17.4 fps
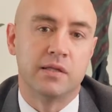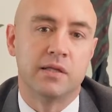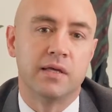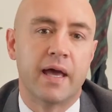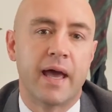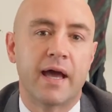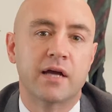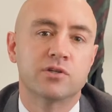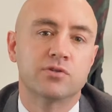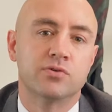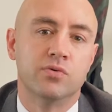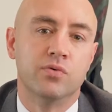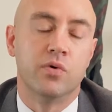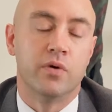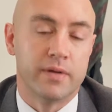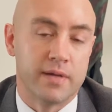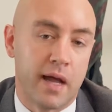the
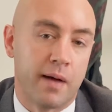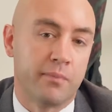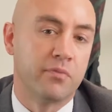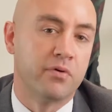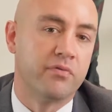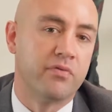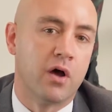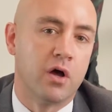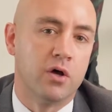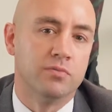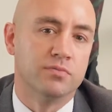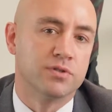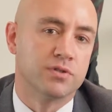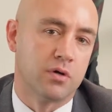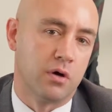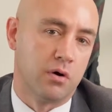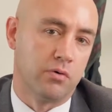actual number of
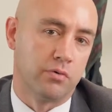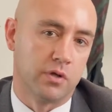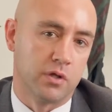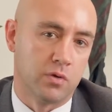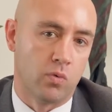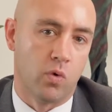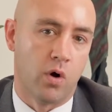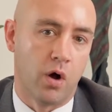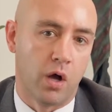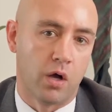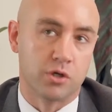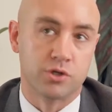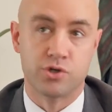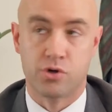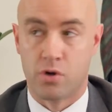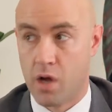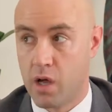homes sold in the
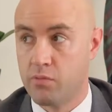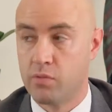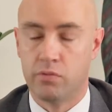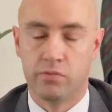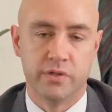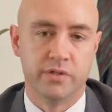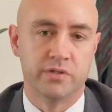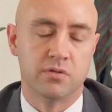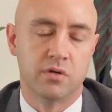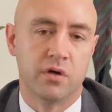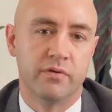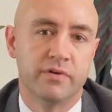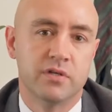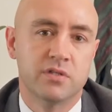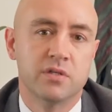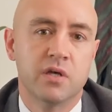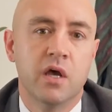Wyong Shire where we
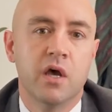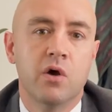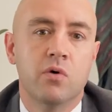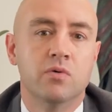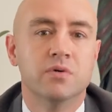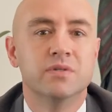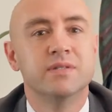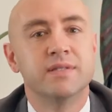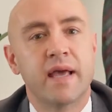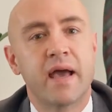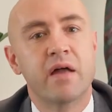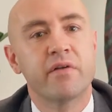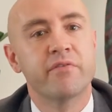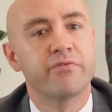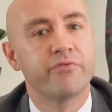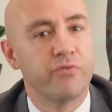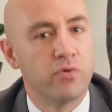service was
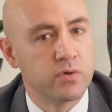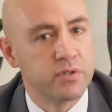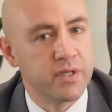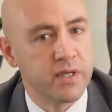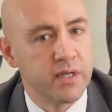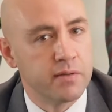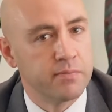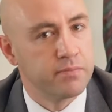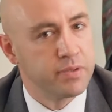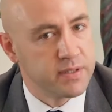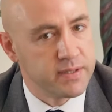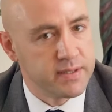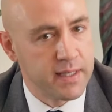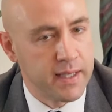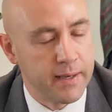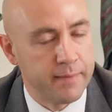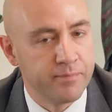down
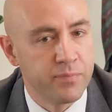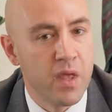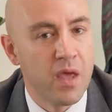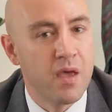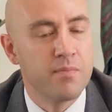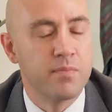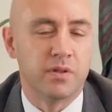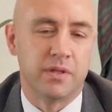14%,